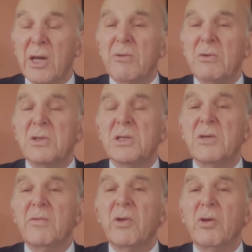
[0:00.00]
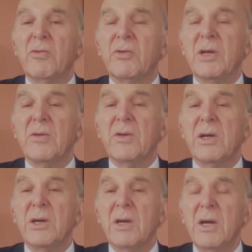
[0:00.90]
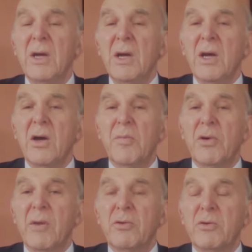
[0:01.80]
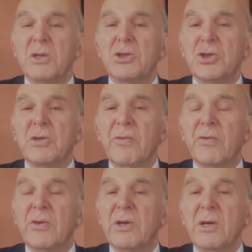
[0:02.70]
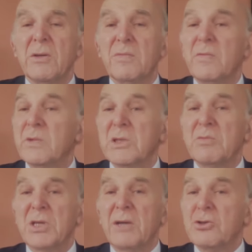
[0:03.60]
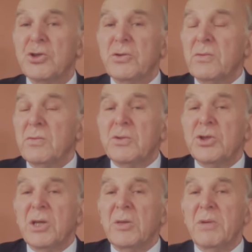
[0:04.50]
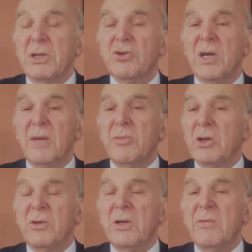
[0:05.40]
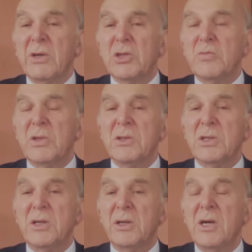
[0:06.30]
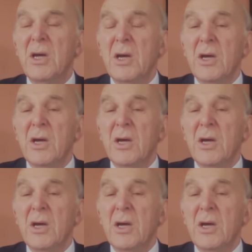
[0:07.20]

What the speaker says: I was involved in the preparation for the substantial Shell petrochemical investment in